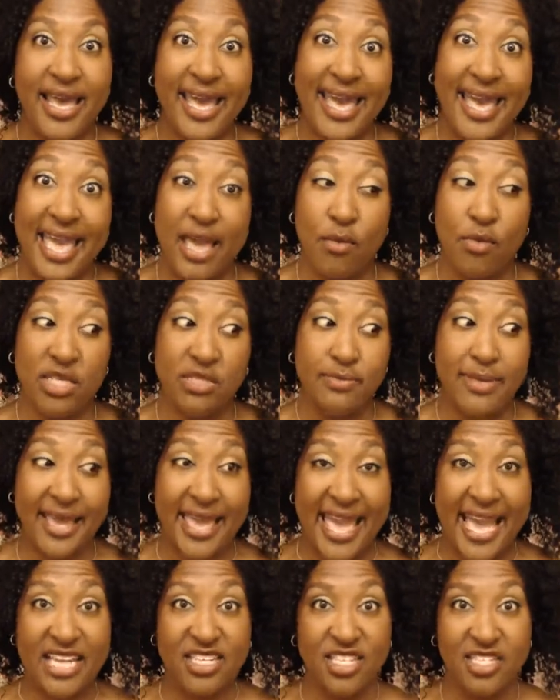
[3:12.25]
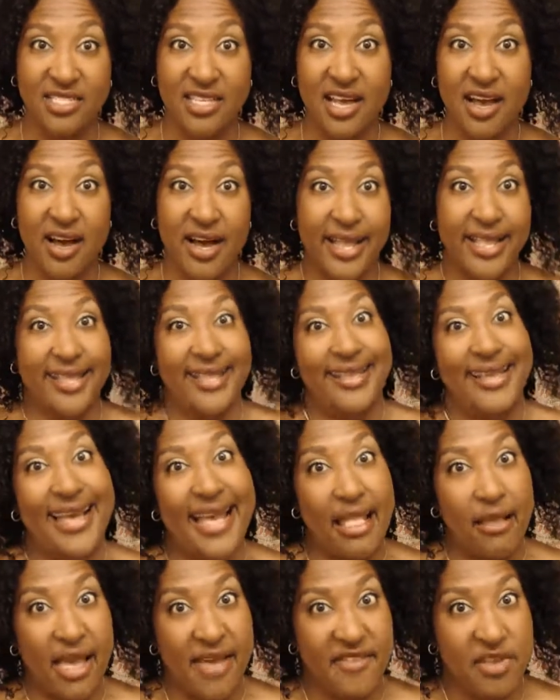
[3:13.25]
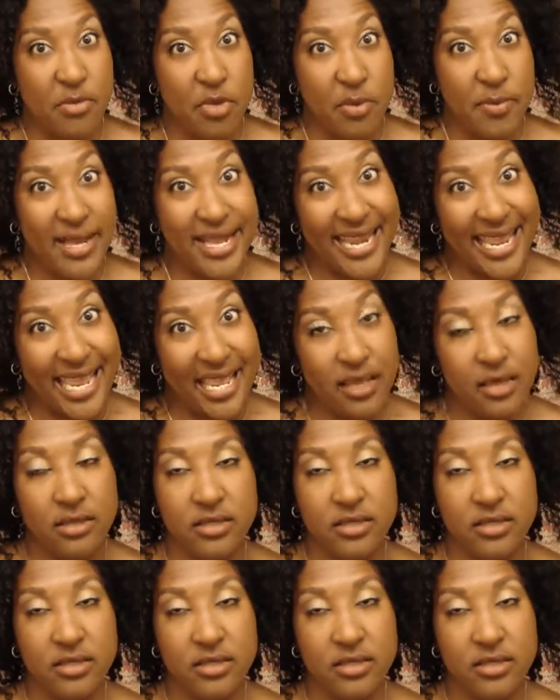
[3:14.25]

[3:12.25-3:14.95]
hey, once my cash is gone, I don't have any more money.